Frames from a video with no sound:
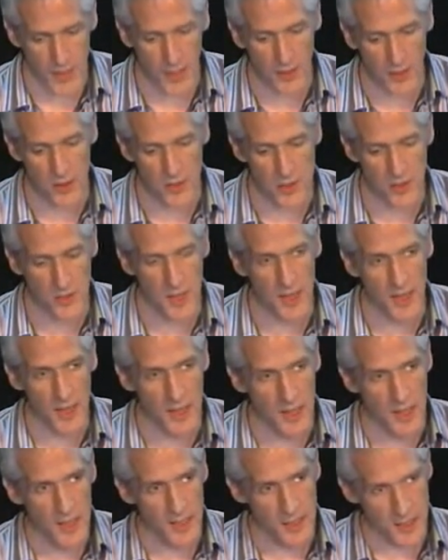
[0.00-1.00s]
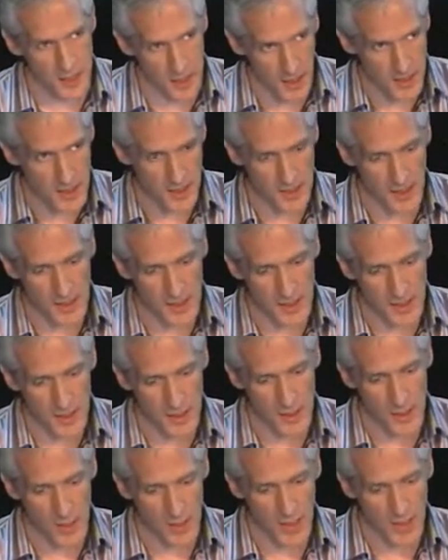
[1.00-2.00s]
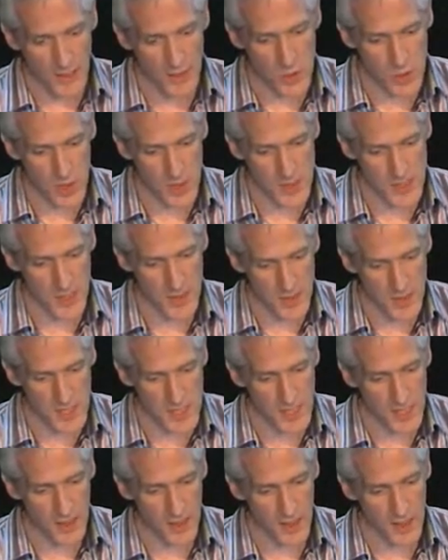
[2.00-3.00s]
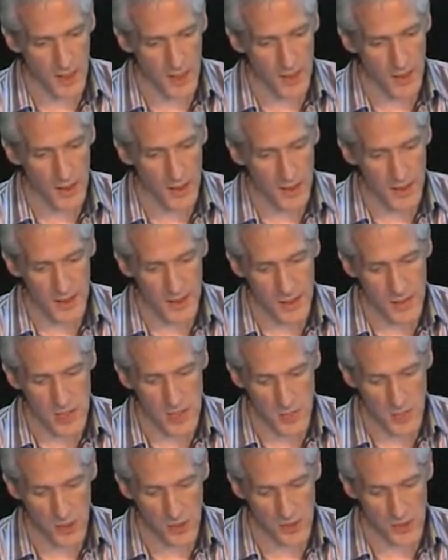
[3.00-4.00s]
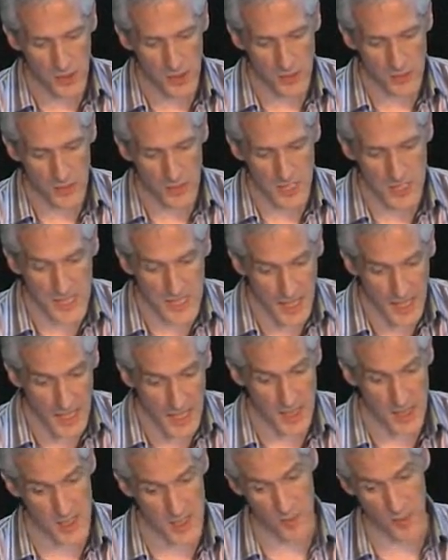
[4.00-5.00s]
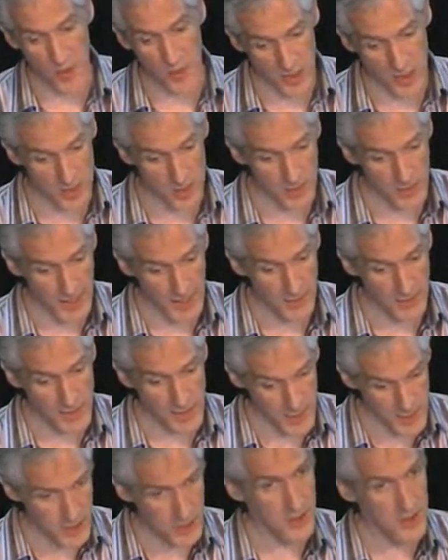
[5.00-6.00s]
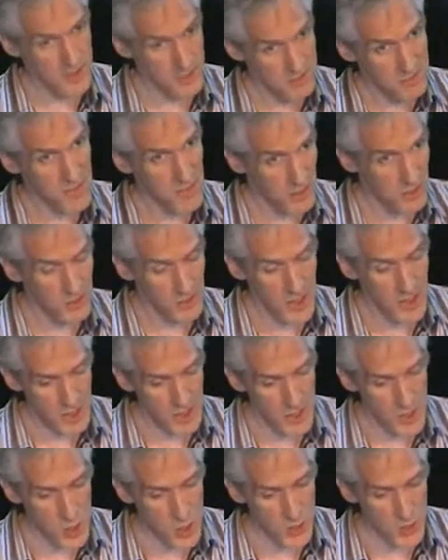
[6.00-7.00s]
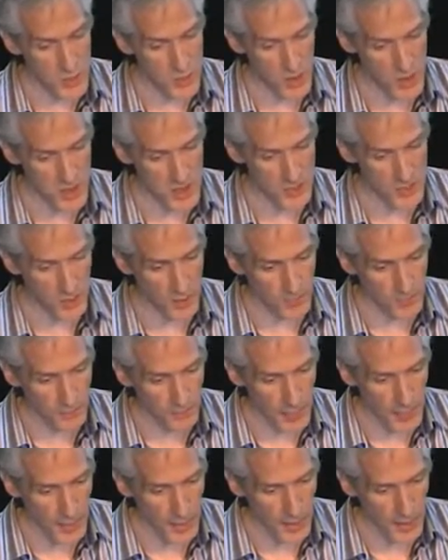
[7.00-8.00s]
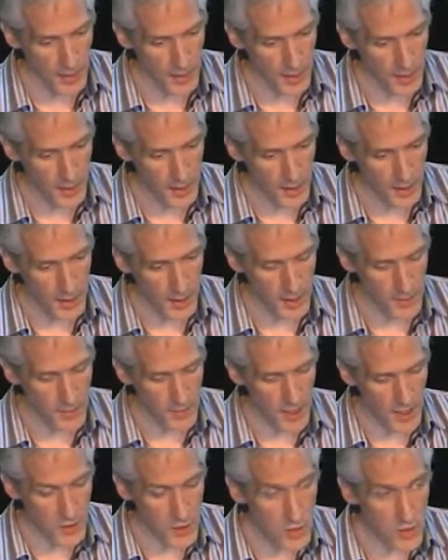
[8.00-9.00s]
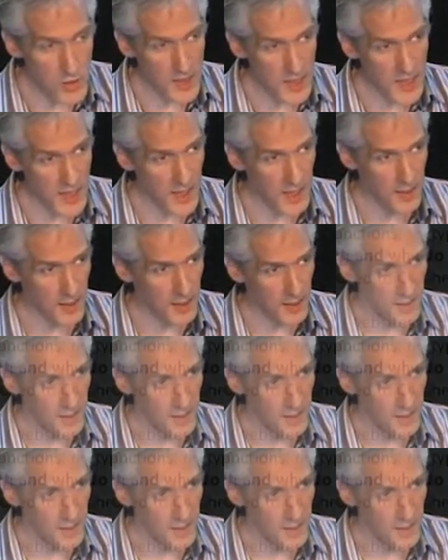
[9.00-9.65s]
And also the, the underlying common language runtime, the CLR, that he was building on was designed to support multiple languages. So it, you know, it should be possible. Um, and who would care?